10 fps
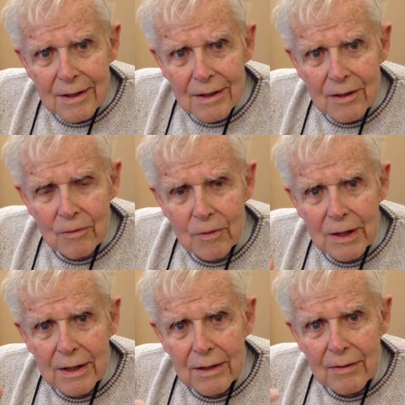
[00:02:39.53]
in a
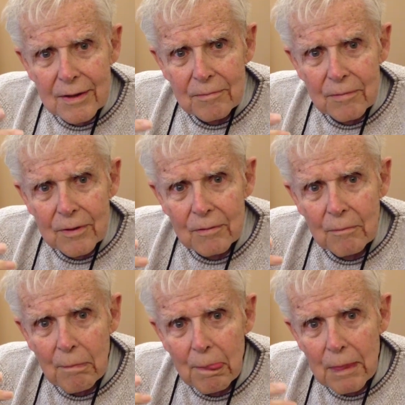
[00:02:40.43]
way that will
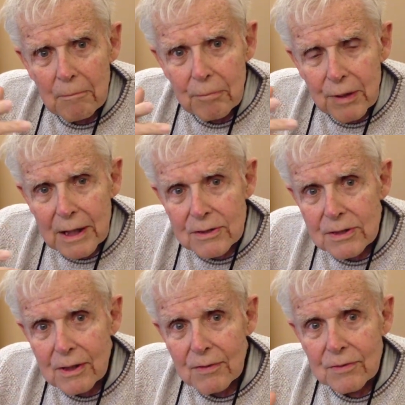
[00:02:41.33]
bless
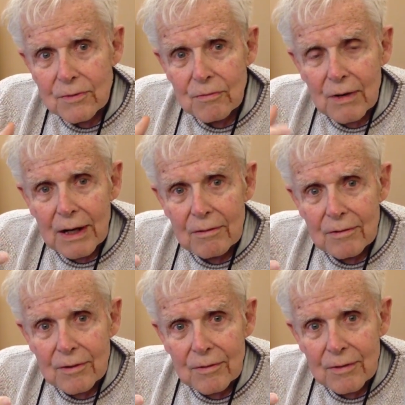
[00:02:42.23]
others around
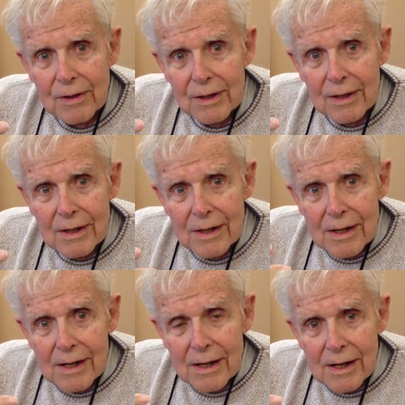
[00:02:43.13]

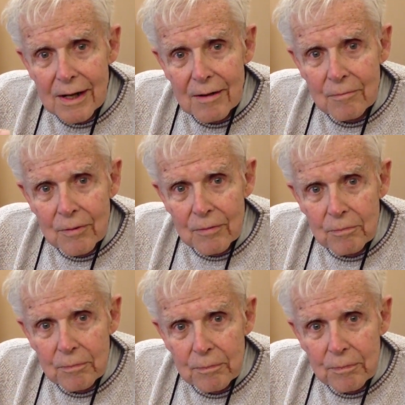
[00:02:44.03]
you and will
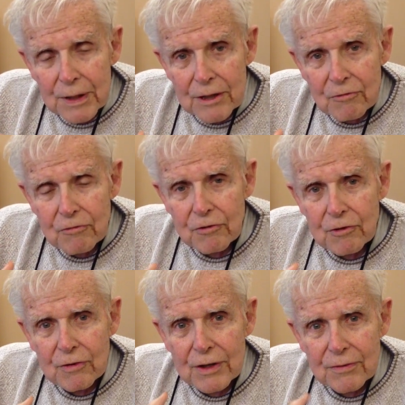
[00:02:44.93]
bring a
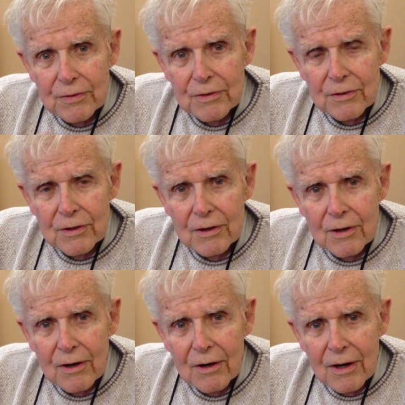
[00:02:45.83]
fullness into your
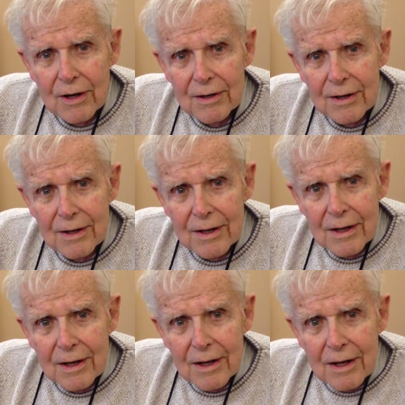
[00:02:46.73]
heart
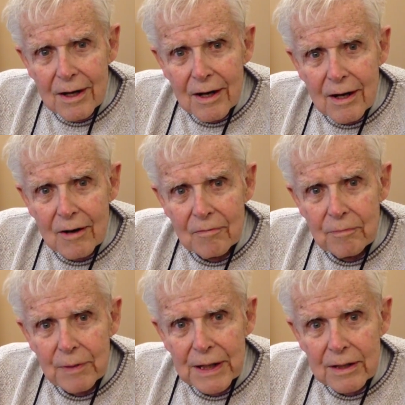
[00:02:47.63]
of
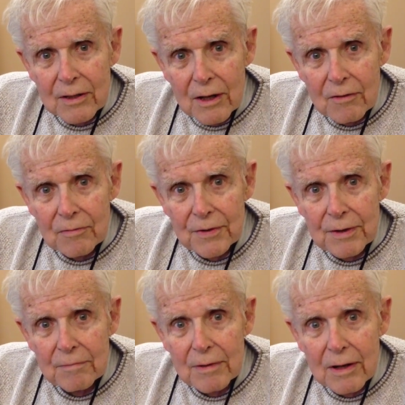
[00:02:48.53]
being loved
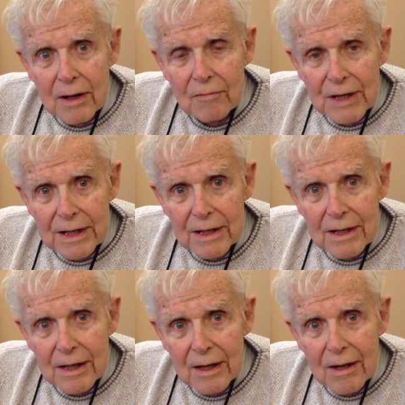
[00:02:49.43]
and loving
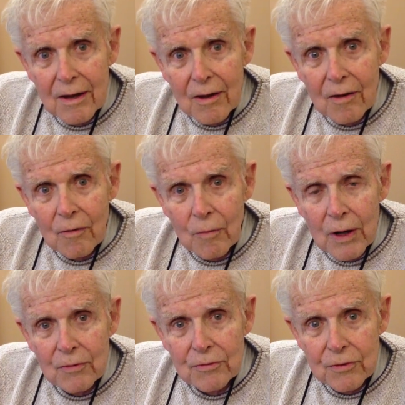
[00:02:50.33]

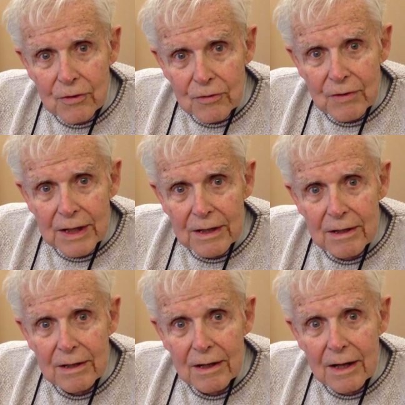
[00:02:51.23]
while serving
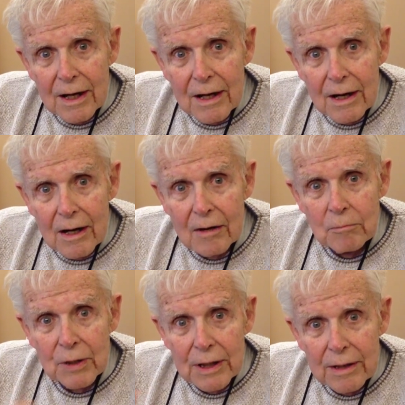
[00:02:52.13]

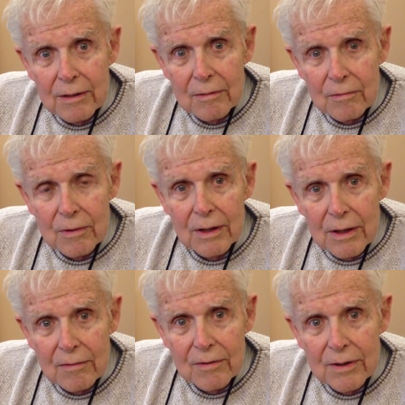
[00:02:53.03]
humbly
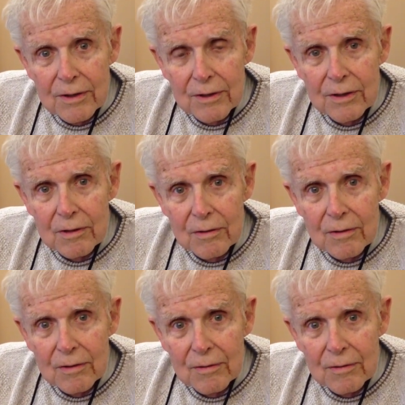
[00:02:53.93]
wherever you're called